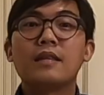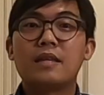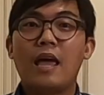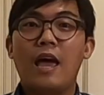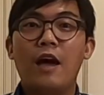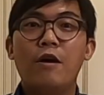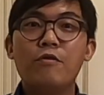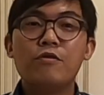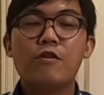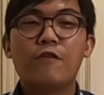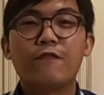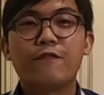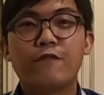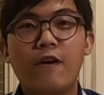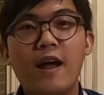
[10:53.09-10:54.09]
Tell
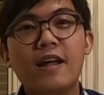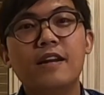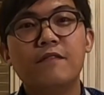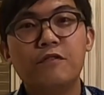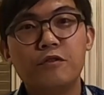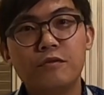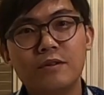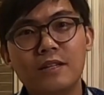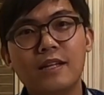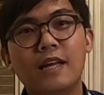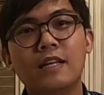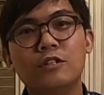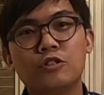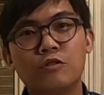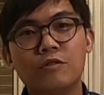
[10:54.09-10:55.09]
your friend if you
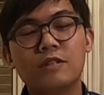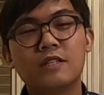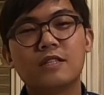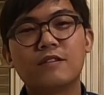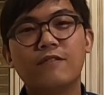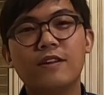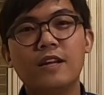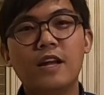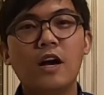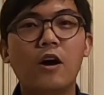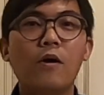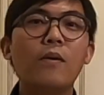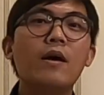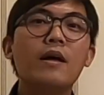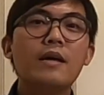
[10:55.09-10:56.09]
really enjoyed this
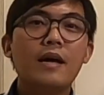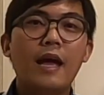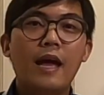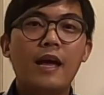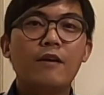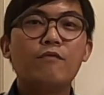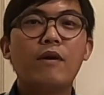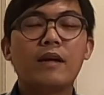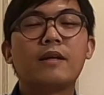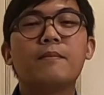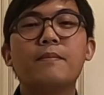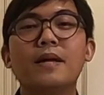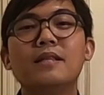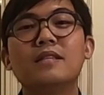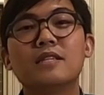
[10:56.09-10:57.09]
video and
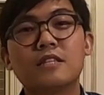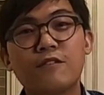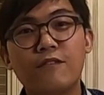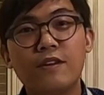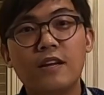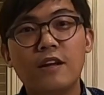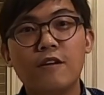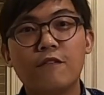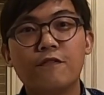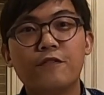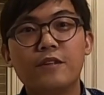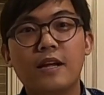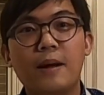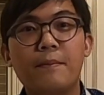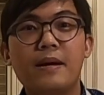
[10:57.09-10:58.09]
recommend this video
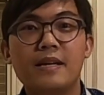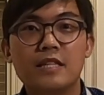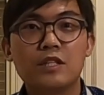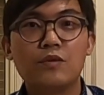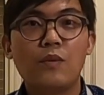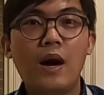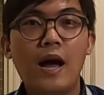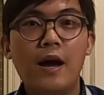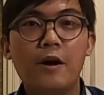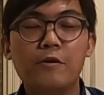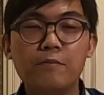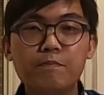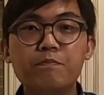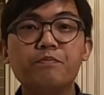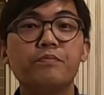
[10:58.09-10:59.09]
for them as
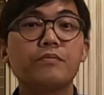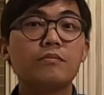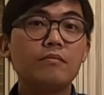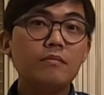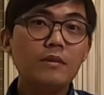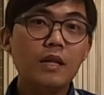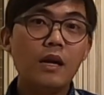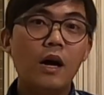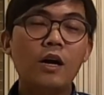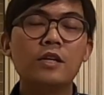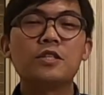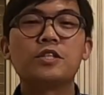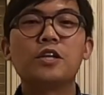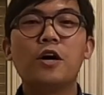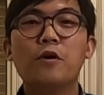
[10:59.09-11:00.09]
well.
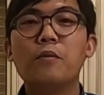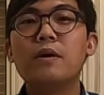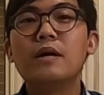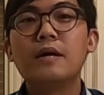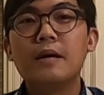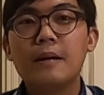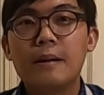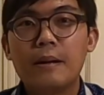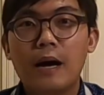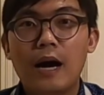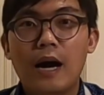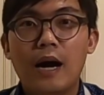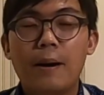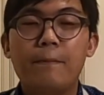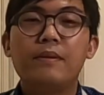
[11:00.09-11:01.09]
Also,
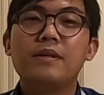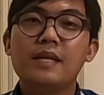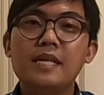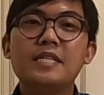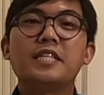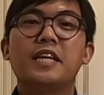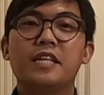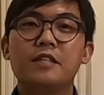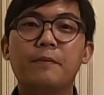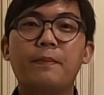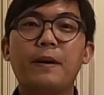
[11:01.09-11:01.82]
please hit the